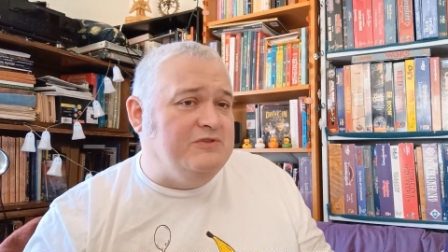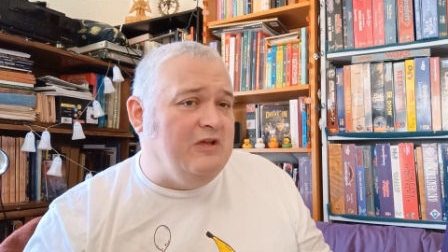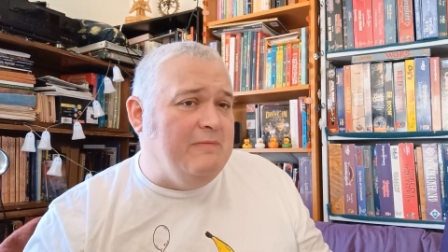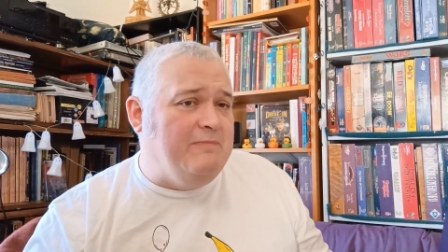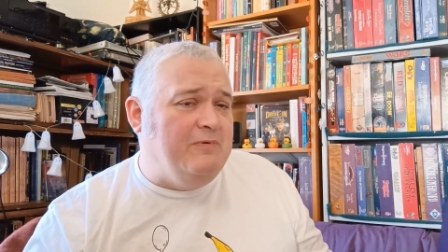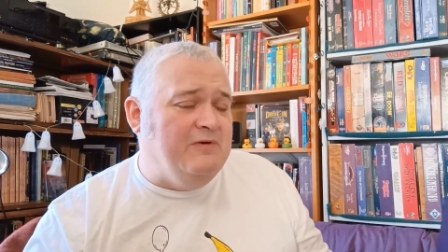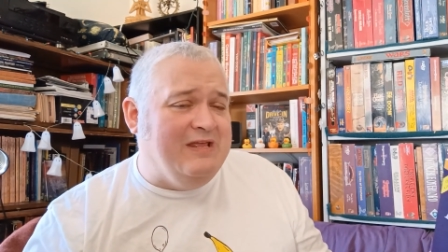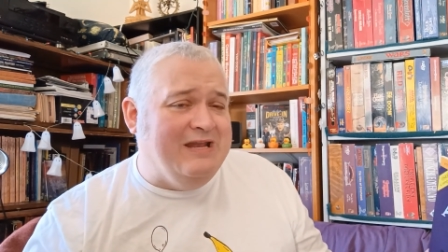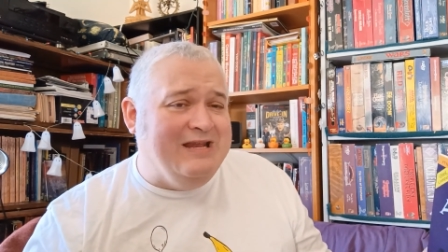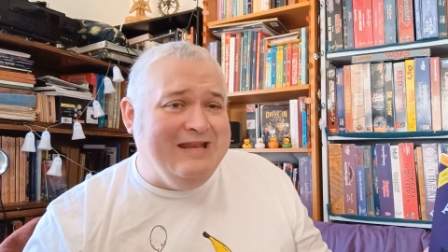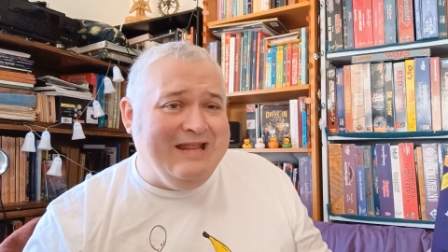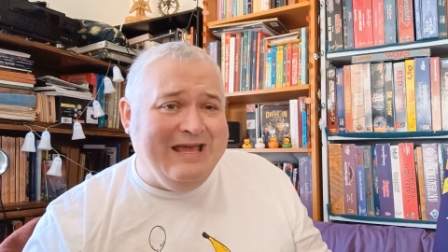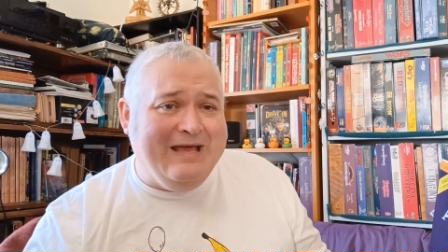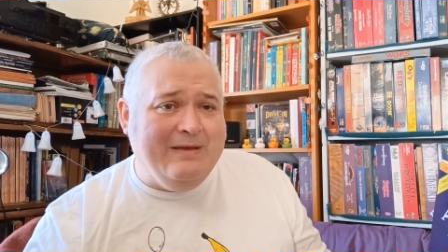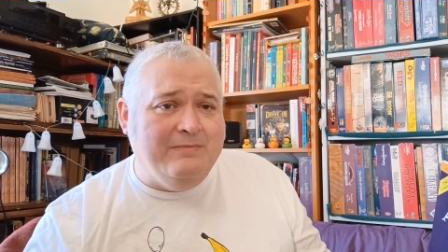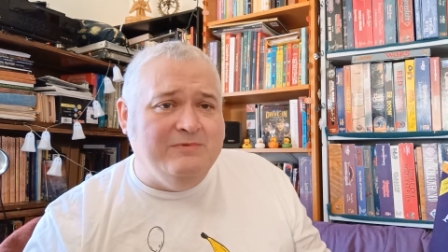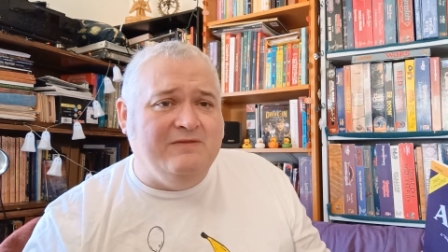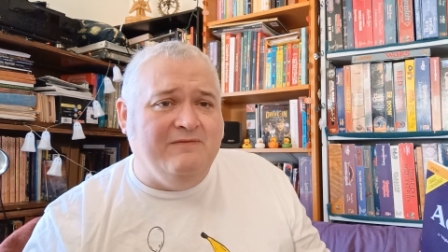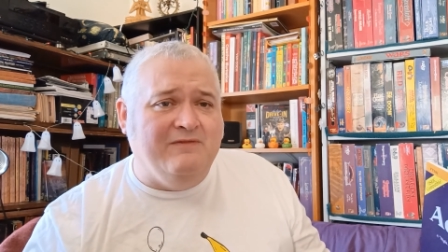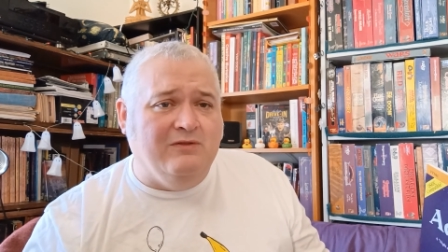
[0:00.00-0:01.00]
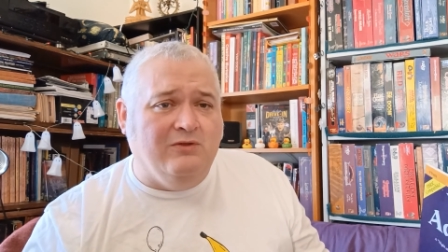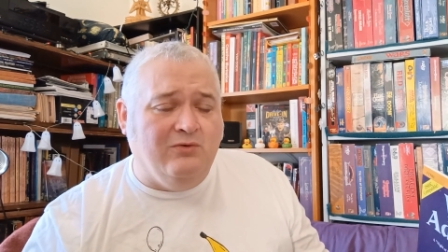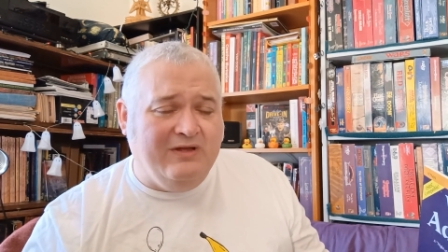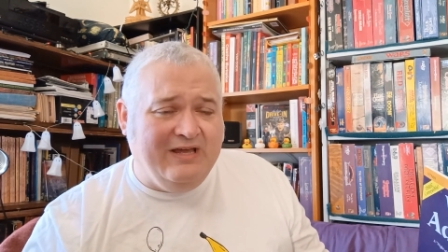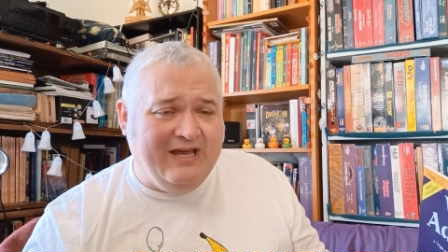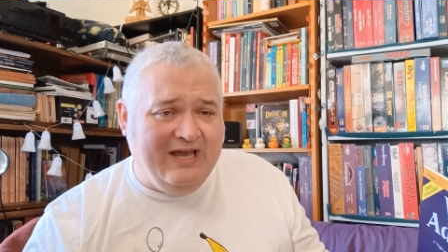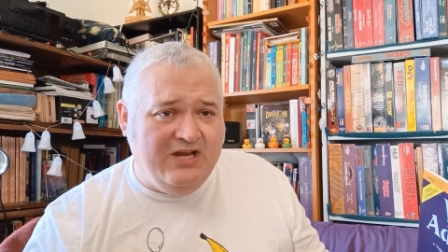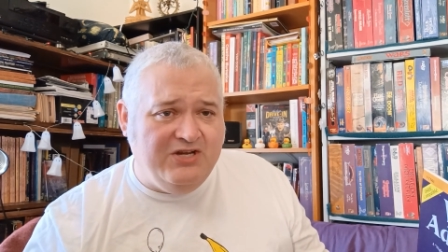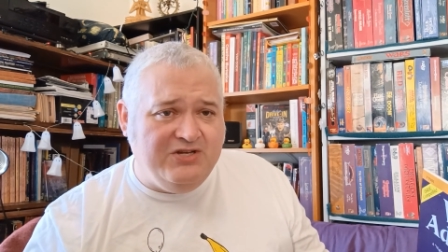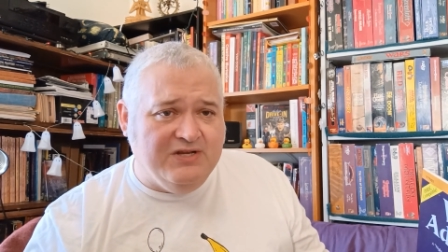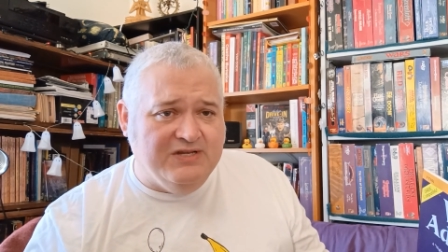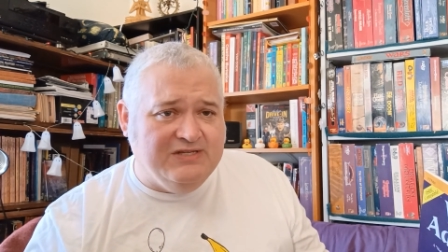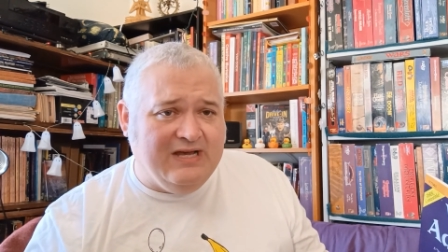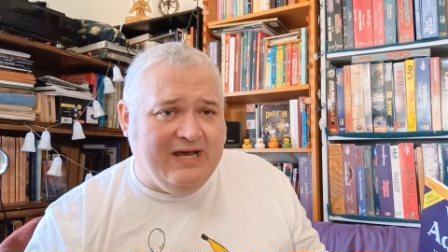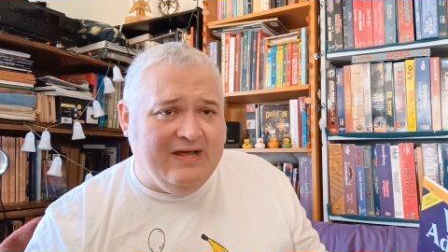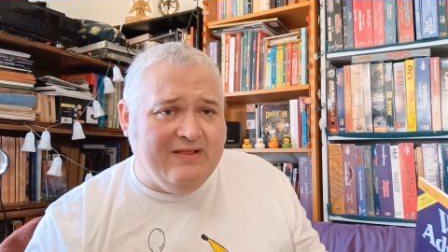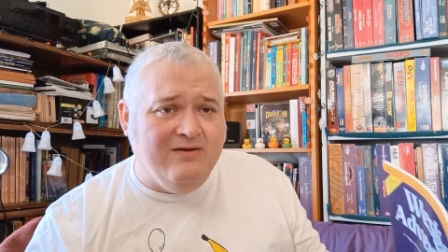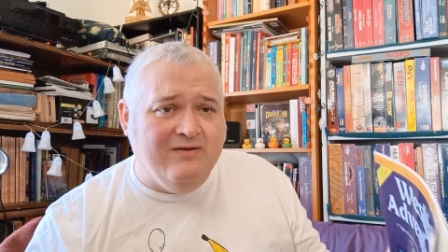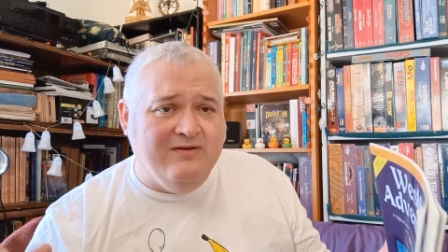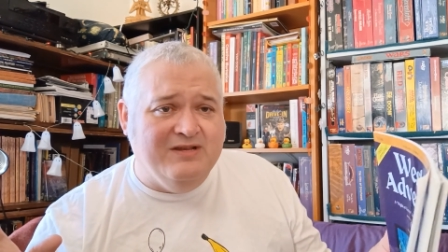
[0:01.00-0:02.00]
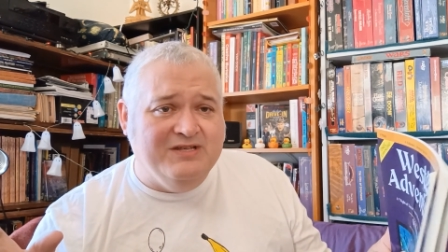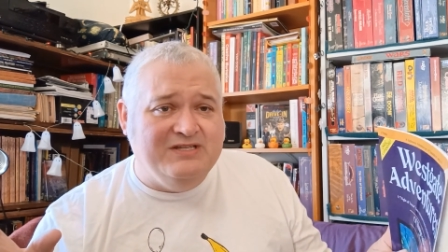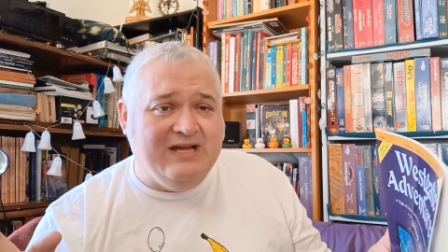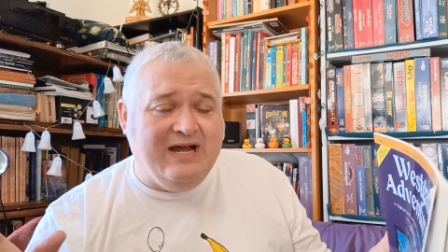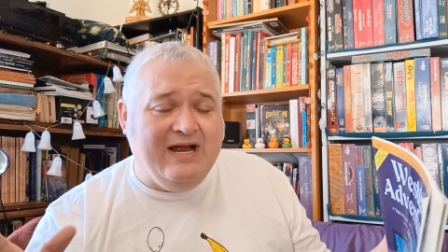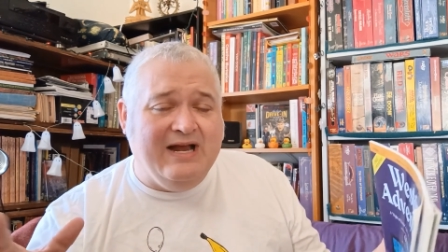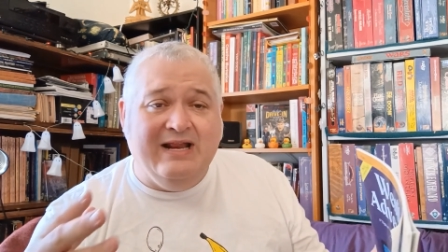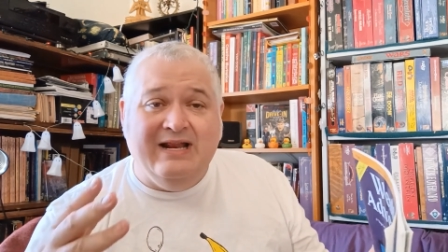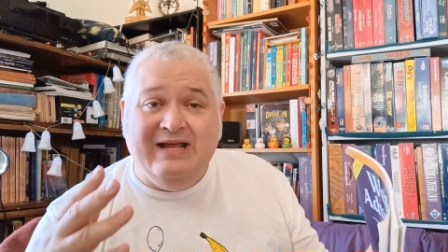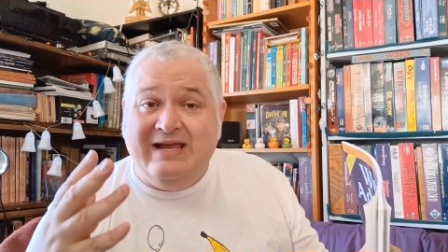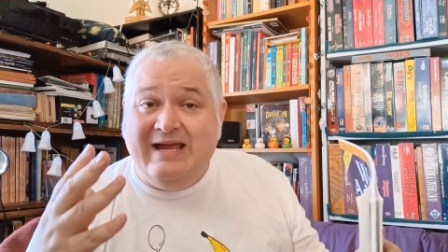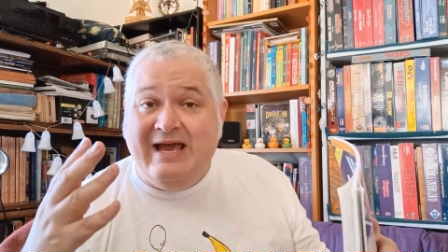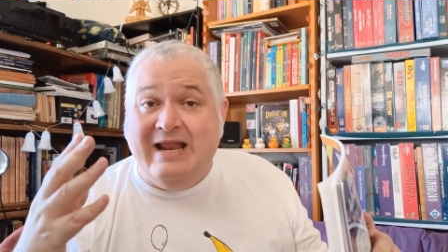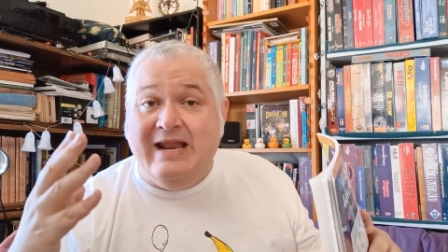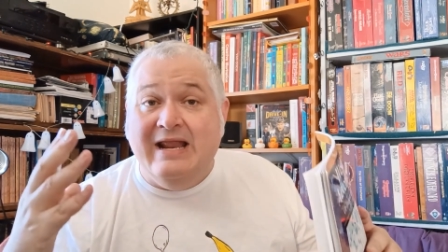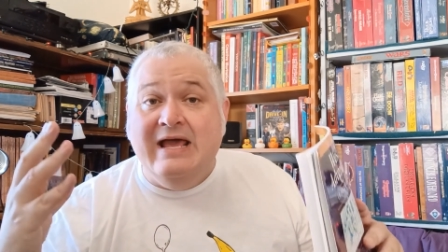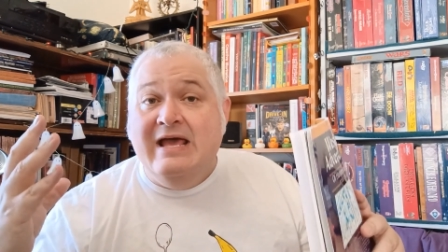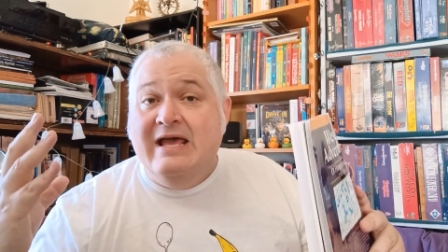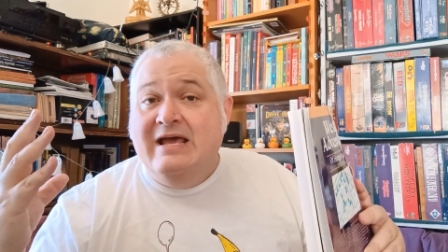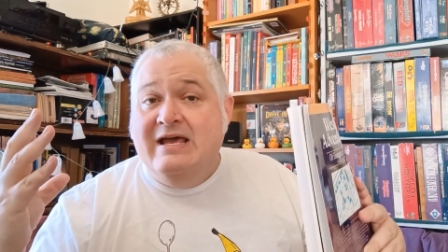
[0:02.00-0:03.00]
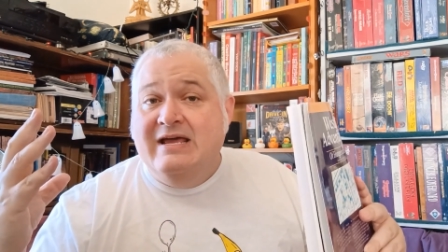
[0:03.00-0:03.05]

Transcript: going to put the names of the locations on there and decided, again,